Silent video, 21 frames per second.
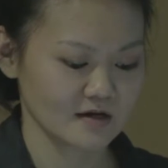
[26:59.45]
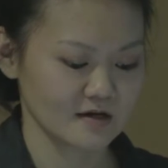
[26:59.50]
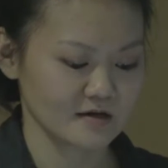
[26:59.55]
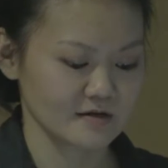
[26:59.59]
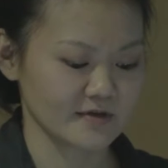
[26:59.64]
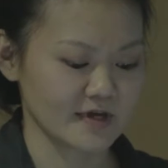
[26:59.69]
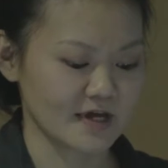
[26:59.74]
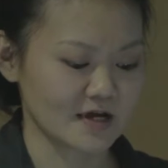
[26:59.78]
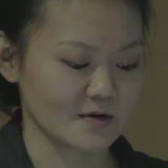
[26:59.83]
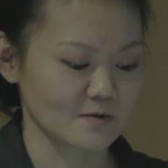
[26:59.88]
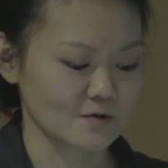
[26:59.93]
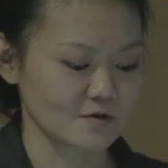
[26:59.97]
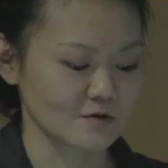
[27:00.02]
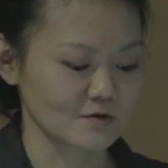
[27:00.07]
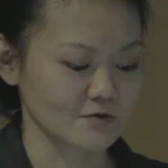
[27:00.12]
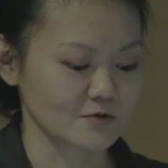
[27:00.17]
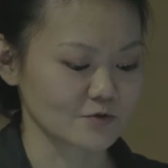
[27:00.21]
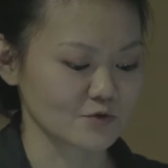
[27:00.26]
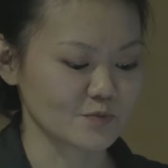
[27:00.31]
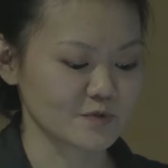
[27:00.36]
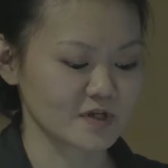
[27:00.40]
they
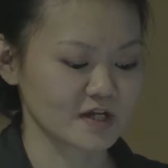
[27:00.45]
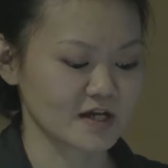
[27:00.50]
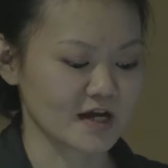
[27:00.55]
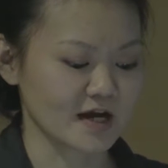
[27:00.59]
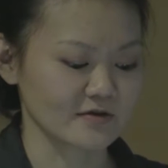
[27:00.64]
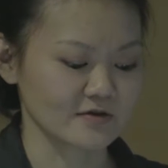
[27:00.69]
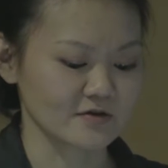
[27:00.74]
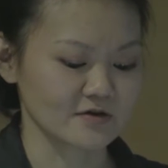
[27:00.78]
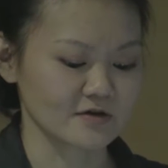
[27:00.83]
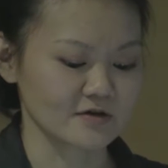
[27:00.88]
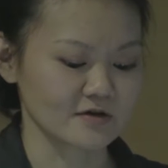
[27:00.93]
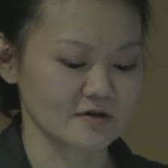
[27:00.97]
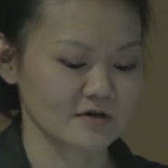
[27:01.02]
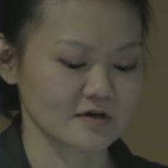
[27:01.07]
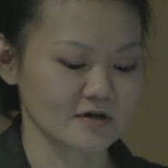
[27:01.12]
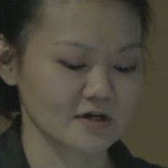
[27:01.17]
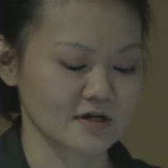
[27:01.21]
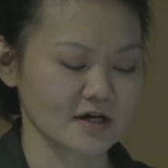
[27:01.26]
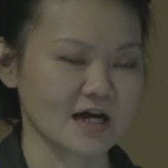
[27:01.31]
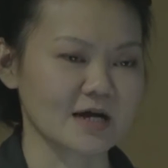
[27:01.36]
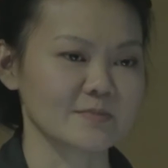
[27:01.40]
will group together
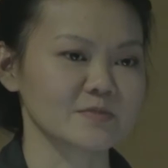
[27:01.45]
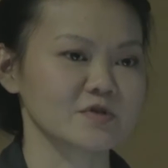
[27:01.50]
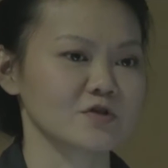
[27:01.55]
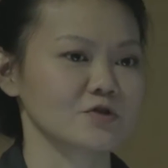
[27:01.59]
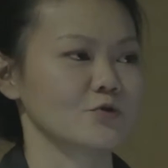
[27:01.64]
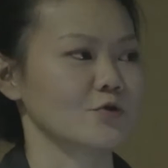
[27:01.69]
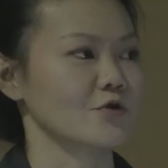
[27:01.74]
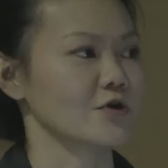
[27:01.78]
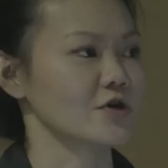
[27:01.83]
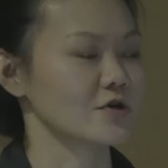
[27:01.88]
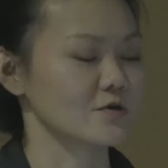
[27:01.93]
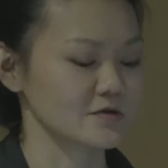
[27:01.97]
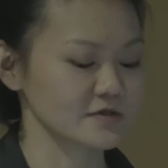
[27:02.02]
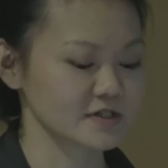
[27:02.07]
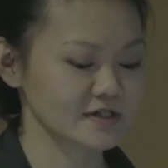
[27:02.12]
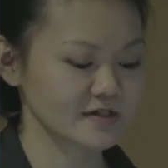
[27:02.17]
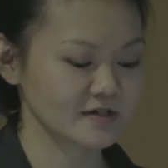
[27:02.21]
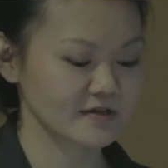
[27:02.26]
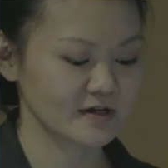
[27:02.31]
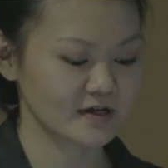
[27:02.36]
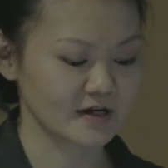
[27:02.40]

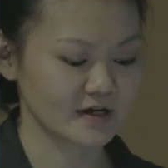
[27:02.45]
tutorials